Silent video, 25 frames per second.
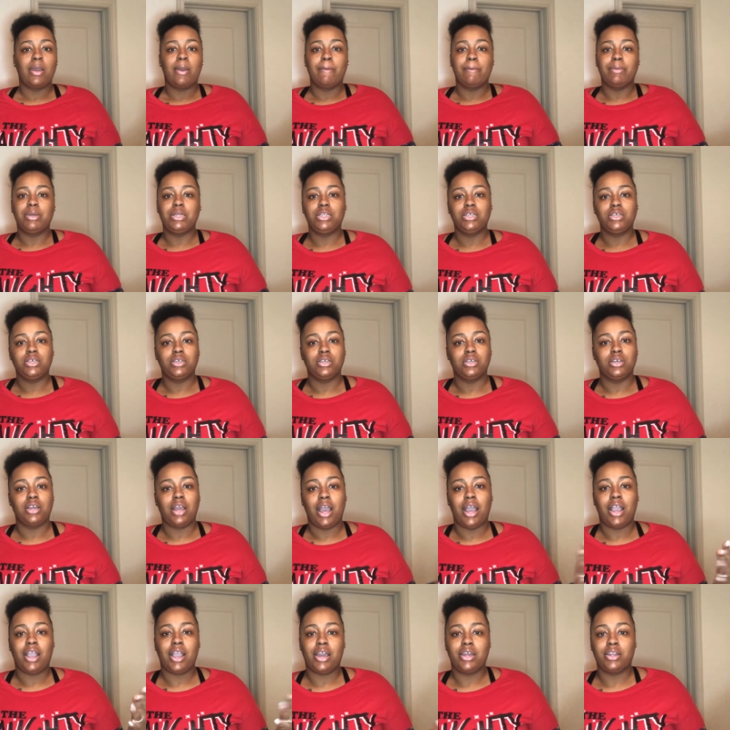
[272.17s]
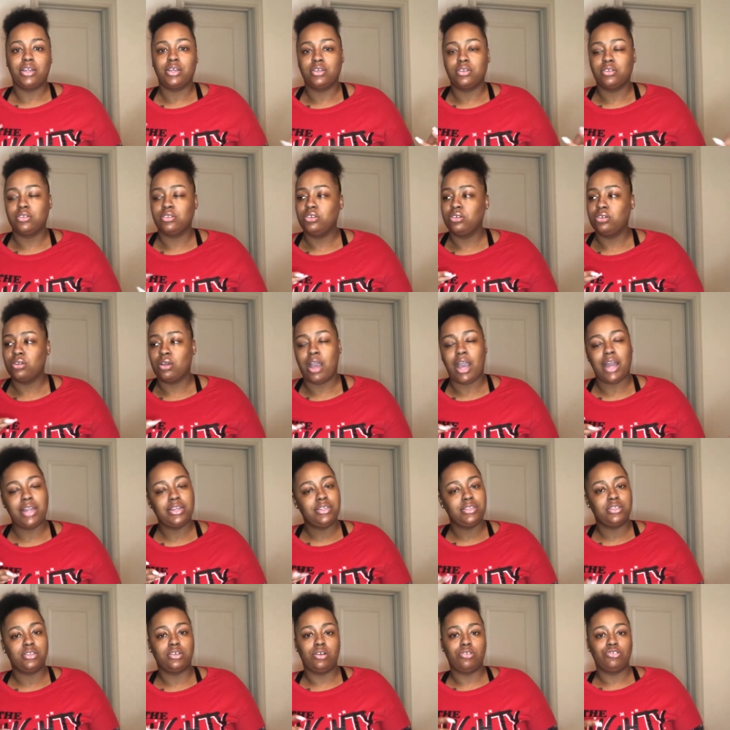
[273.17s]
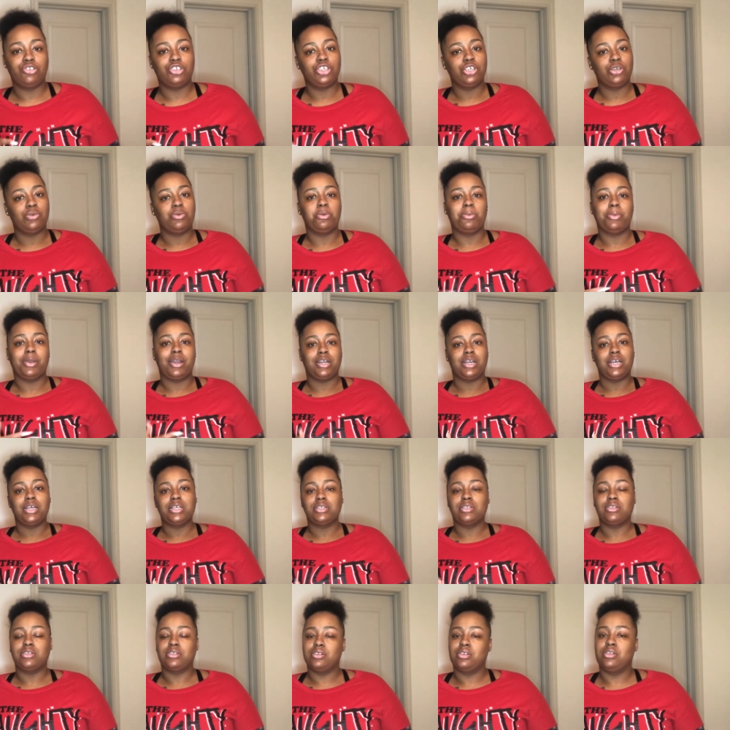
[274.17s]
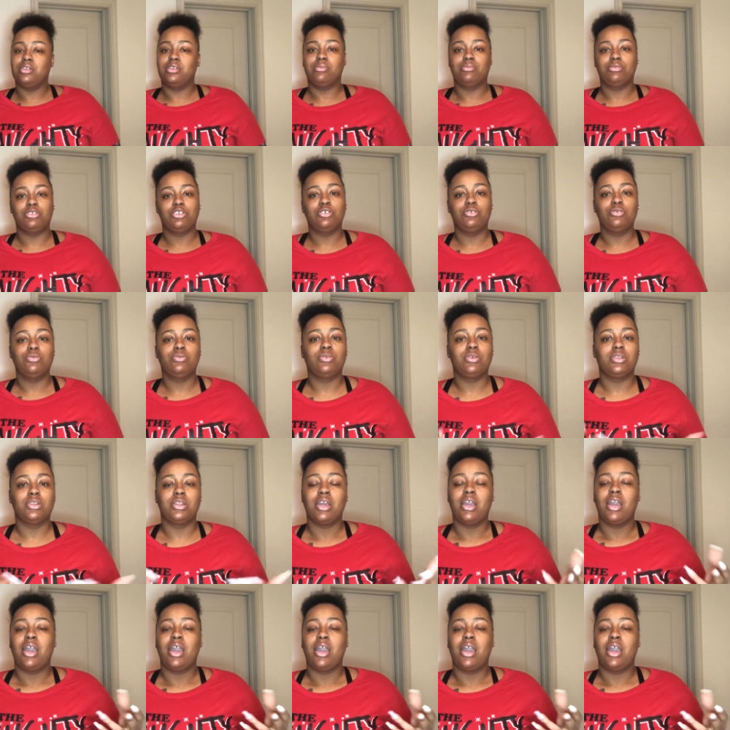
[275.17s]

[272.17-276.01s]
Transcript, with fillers: but look, I gotta, you know, I need to go chill with my cousins and them too, and